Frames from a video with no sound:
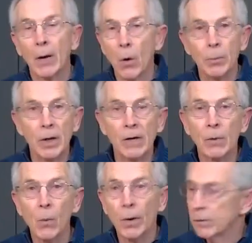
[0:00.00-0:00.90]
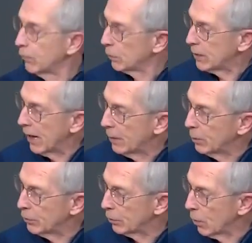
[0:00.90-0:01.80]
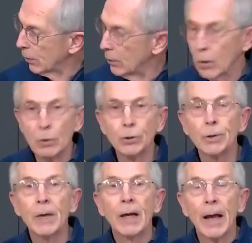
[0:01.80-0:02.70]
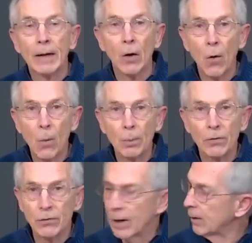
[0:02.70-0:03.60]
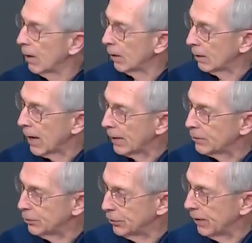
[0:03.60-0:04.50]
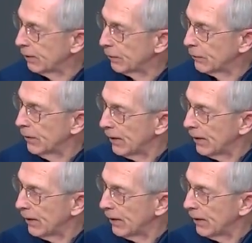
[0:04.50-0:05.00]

I hope you have a wonderful time when you go to the ocean, and I hope you find a lot of shells.